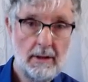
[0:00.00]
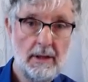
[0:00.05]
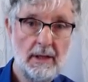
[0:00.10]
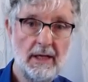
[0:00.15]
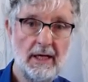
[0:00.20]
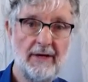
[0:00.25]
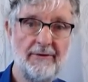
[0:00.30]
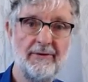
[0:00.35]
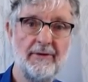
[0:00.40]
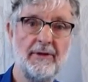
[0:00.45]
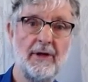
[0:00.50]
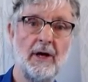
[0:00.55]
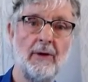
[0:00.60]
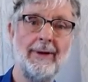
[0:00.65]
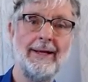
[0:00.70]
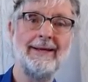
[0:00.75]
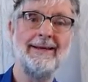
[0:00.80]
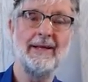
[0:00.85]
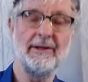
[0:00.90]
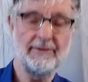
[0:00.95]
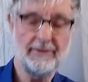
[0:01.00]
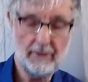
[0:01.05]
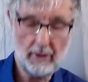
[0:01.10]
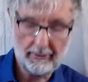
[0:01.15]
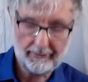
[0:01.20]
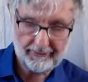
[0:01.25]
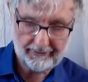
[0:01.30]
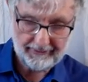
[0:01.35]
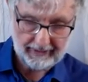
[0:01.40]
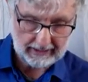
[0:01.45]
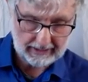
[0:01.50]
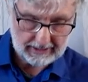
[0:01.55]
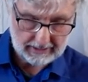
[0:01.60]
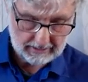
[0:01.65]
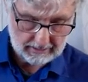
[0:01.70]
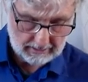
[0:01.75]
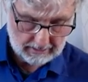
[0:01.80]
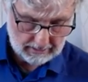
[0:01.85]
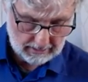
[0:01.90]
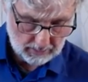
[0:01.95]
even though it does not fit
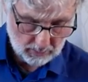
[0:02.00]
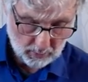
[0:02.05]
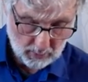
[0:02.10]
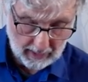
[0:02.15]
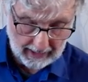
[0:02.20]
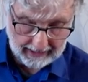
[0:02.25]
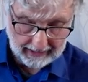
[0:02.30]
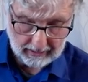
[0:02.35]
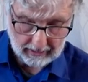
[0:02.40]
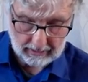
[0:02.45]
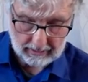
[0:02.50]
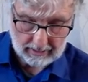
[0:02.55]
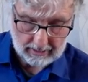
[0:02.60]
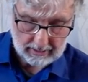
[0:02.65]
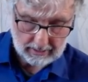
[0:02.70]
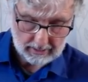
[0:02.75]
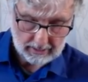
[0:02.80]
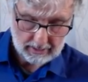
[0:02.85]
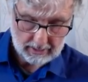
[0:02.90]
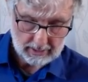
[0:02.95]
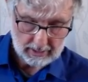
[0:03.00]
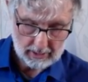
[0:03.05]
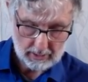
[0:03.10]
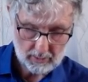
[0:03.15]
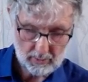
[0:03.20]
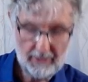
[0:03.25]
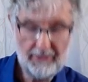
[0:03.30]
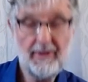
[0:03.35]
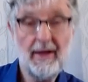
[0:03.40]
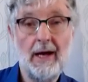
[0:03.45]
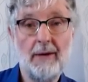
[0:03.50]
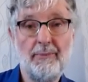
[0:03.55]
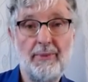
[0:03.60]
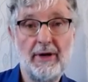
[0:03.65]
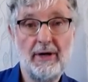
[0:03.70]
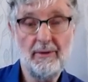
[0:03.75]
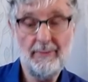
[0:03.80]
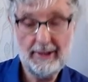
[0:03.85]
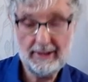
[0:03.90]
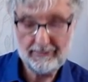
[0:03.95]
well with their
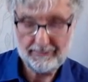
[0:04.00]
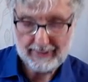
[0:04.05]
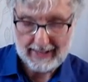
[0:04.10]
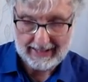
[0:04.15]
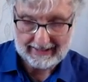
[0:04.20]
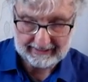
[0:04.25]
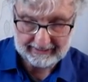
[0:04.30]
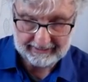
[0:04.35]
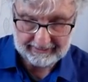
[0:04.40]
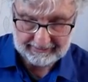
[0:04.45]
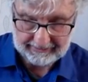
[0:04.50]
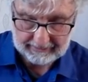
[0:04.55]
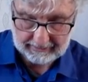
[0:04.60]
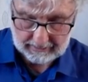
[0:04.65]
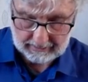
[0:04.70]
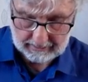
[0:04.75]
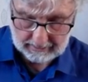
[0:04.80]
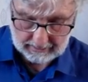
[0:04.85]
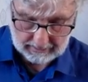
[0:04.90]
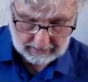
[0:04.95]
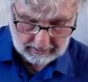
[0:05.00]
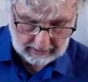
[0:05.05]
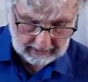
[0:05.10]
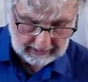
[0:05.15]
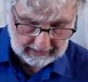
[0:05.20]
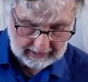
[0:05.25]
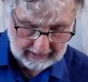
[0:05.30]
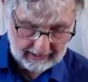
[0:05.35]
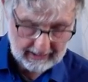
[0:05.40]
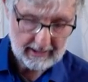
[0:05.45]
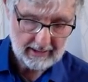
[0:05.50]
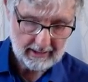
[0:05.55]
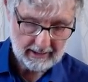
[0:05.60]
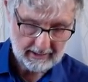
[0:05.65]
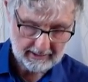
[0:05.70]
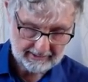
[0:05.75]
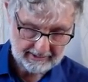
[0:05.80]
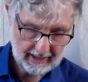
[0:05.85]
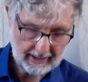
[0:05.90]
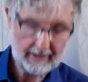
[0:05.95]
pyramid of patterns,
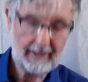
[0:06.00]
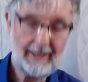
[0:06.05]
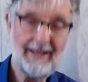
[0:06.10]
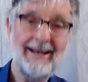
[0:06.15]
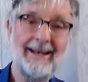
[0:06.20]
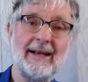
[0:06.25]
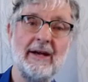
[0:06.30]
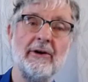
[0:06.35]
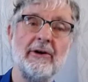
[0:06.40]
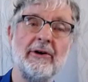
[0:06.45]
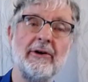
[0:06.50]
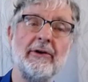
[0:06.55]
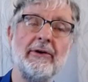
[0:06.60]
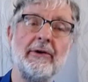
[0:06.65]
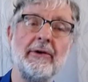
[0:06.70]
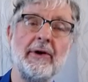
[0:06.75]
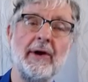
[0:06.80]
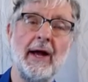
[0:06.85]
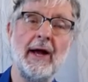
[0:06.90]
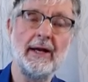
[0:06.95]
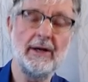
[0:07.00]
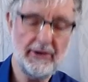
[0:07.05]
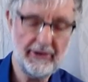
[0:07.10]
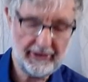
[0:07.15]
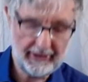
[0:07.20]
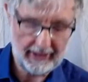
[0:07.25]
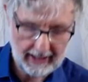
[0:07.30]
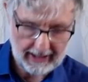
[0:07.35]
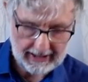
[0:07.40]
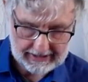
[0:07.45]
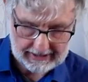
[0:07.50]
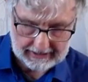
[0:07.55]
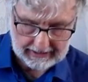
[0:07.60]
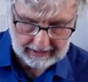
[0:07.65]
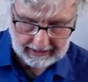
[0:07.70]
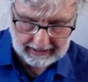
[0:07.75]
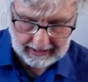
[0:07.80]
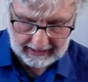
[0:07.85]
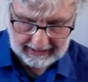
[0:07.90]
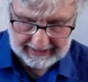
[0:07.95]
is that it can create
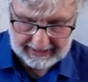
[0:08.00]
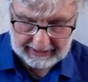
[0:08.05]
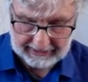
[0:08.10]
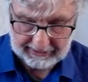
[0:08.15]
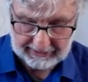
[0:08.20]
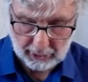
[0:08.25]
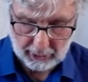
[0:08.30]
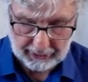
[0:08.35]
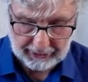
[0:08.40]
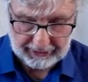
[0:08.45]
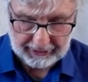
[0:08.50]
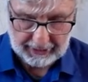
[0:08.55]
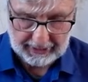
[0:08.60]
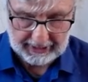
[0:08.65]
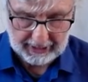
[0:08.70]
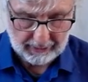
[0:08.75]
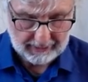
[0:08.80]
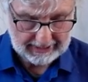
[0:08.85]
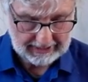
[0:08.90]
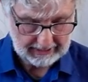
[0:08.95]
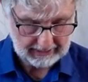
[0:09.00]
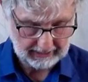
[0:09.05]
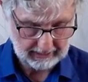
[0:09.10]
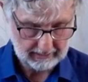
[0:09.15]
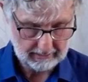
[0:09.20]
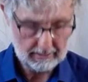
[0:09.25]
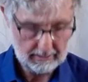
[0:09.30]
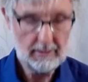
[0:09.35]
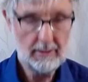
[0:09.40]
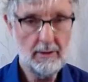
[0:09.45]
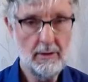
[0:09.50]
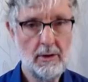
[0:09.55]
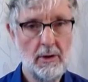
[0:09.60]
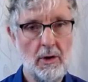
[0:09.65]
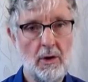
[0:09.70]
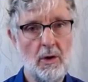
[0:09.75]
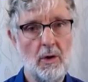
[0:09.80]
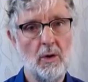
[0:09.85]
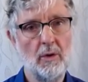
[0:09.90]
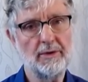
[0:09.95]
a discontinuity
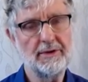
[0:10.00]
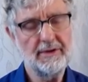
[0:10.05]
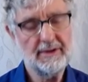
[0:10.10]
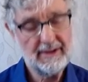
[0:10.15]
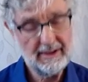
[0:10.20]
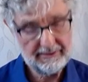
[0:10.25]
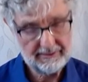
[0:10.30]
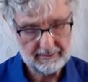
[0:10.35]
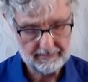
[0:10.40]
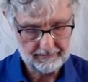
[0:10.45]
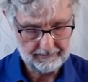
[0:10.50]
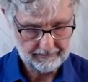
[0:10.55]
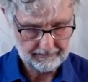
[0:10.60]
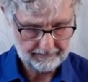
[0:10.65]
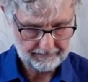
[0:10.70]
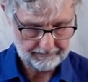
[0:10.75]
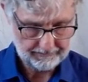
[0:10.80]
or schism